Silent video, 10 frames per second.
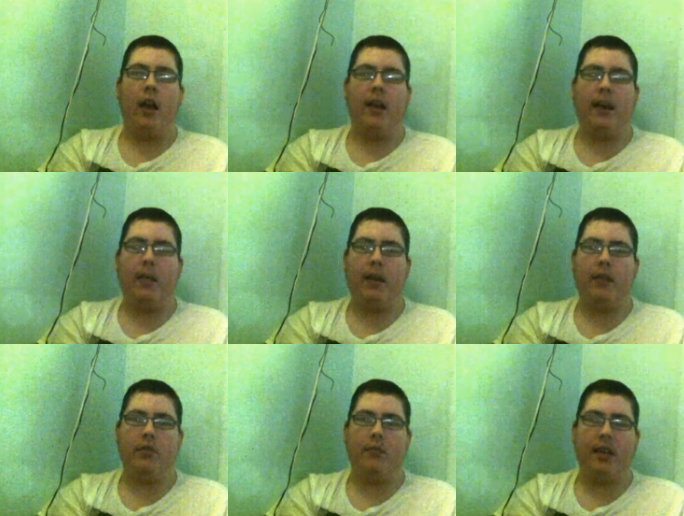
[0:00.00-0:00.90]
Now, he
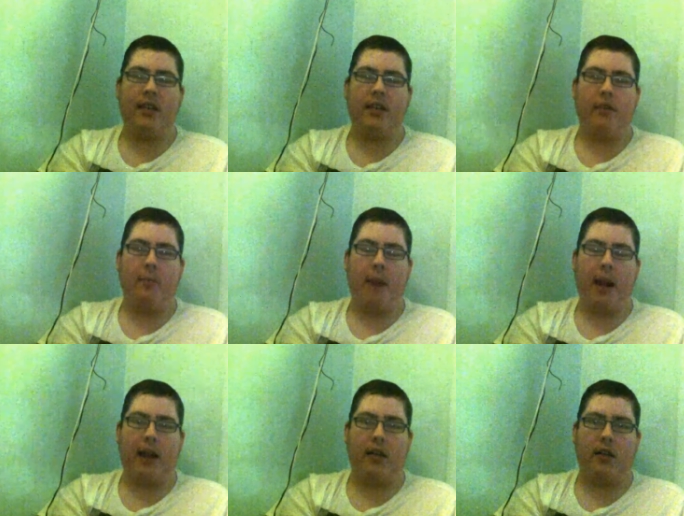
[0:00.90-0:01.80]
does meet his current
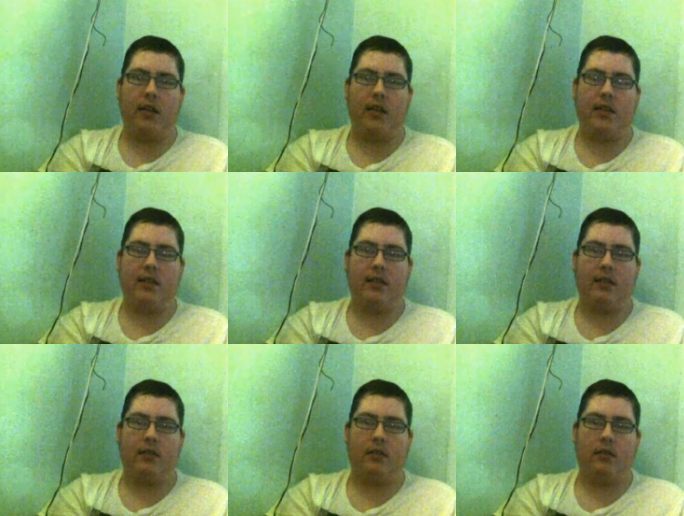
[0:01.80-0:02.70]
partner is,
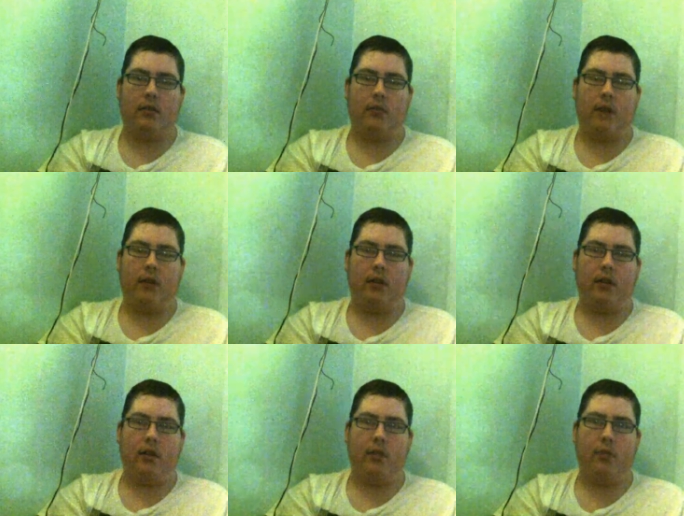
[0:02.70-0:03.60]
well,
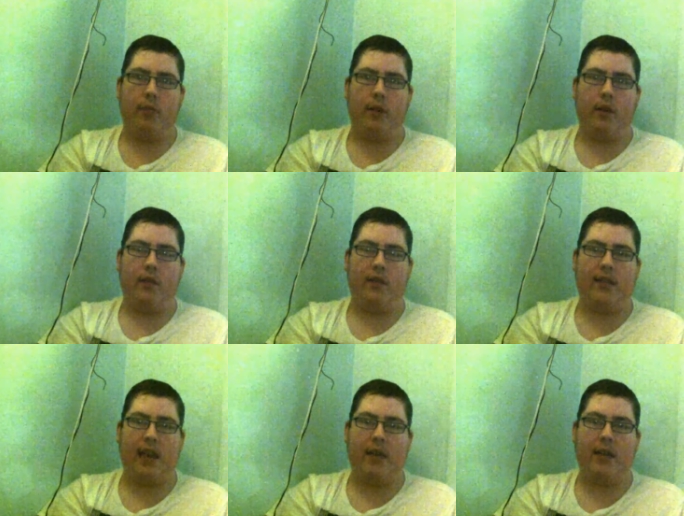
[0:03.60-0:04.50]
the woman of the
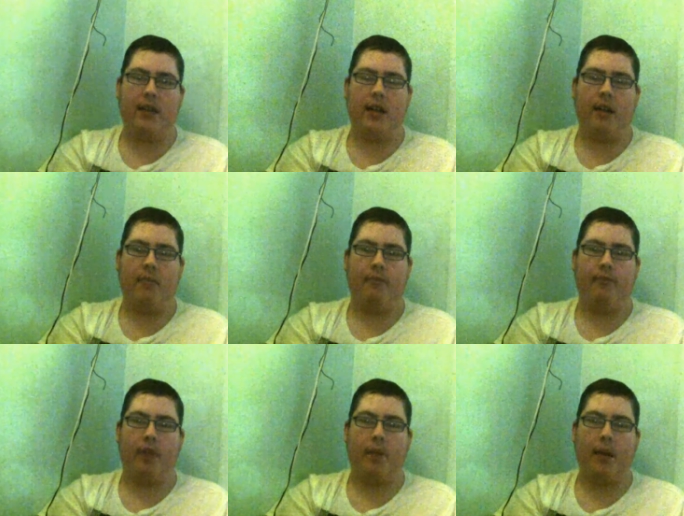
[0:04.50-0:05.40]
series,
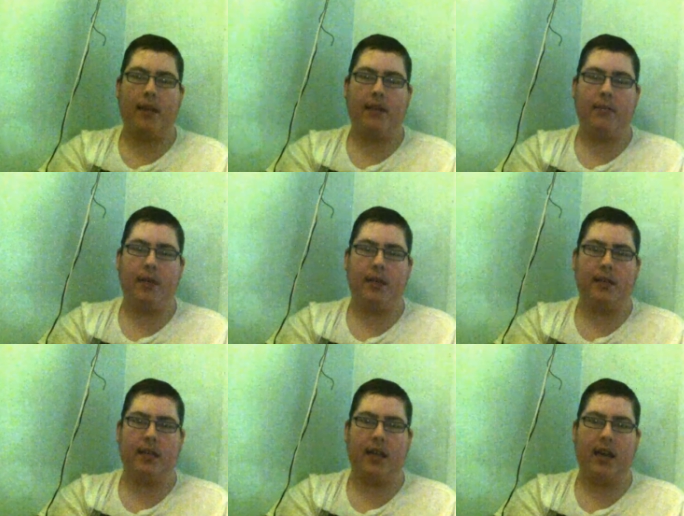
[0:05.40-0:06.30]
basically
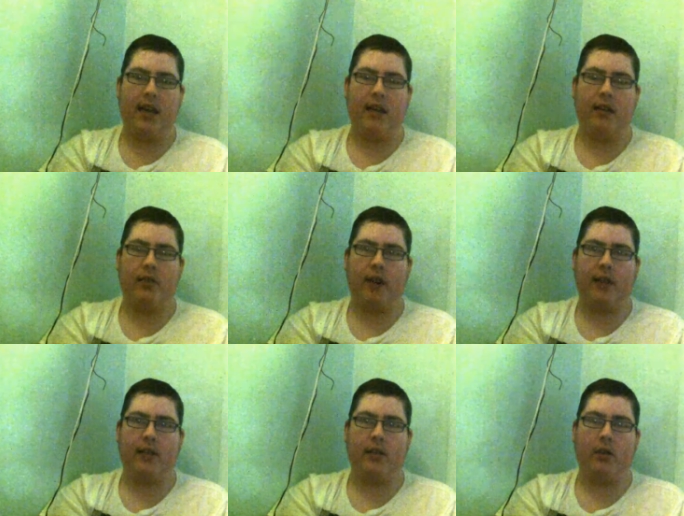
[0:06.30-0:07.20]
because he tries
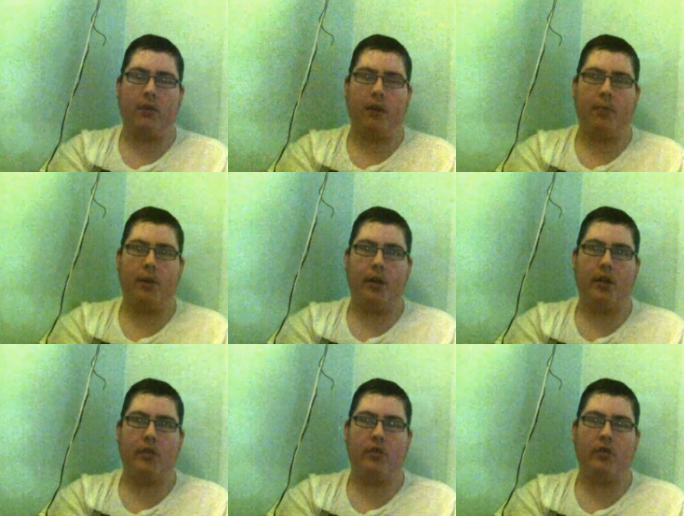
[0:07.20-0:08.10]
to stop a murder,
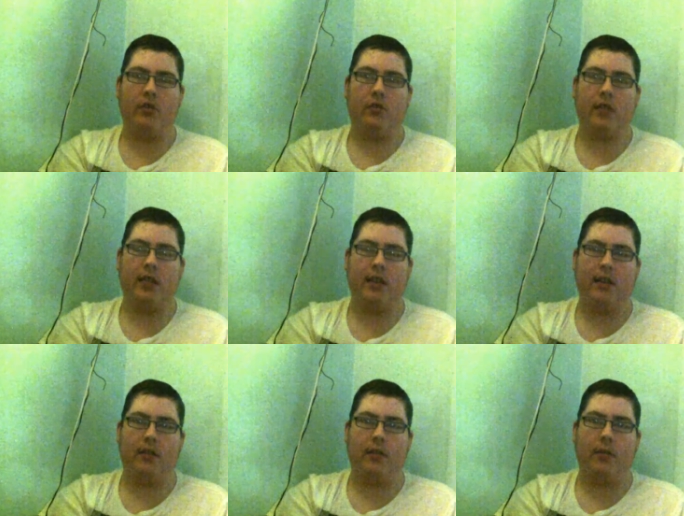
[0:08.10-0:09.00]
doesn't succeed in
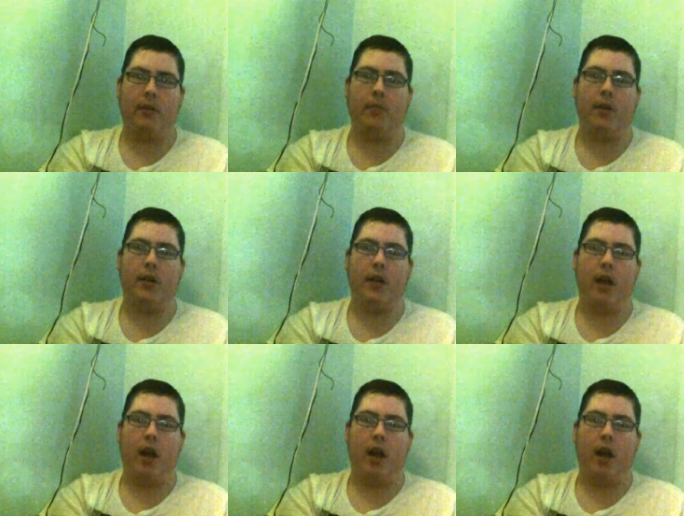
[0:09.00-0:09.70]
stopping the murder,